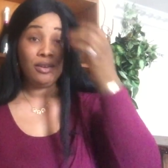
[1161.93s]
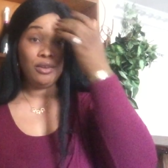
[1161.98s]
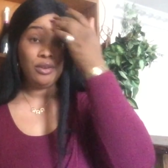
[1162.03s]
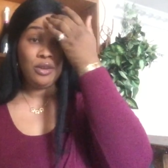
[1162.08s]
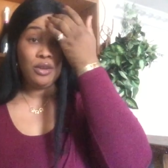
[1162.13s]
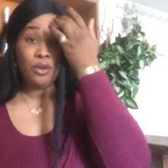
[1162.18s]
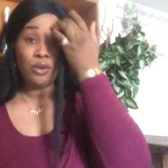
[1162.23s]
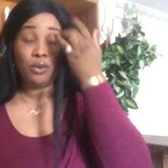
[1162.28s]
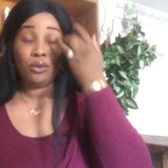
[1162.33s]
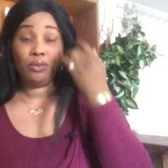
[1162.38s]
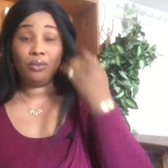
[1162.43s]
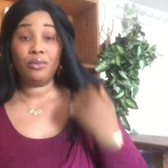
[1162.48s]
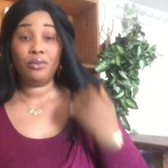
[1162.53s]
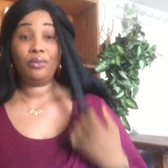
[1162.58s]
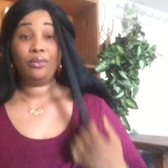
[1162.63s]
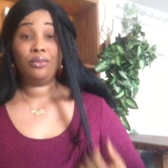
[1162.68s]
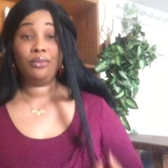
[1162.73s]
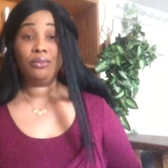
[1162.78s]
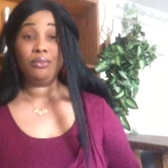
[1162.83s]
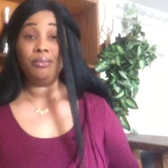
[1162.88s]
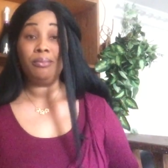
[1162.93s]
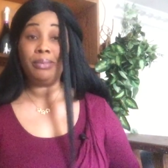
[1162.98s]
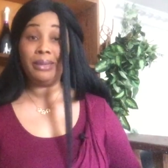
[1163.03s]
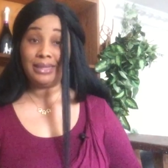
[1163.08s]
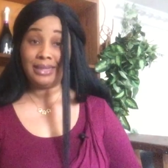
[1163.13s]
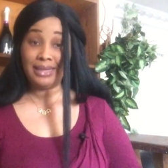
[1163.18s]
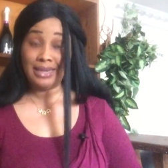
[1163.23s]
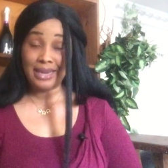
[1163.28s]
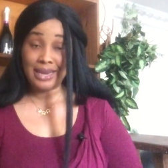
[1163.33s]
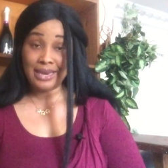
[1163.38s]
Leo
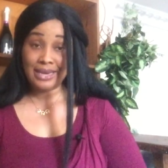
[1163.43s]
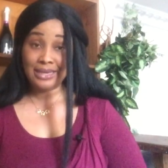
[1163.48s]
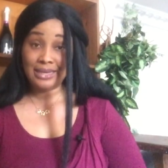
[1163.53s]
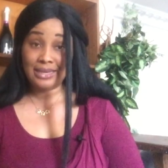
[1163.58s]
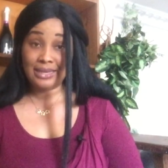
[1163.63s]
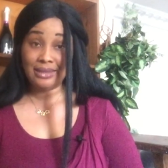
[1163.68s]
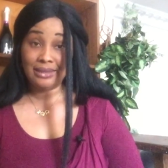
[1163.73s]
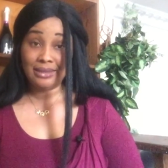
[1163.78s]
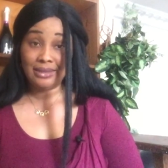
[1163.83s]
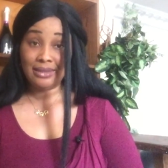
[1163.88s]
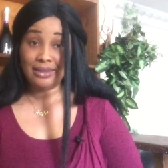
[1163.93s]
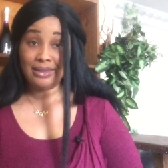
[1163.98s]
personality.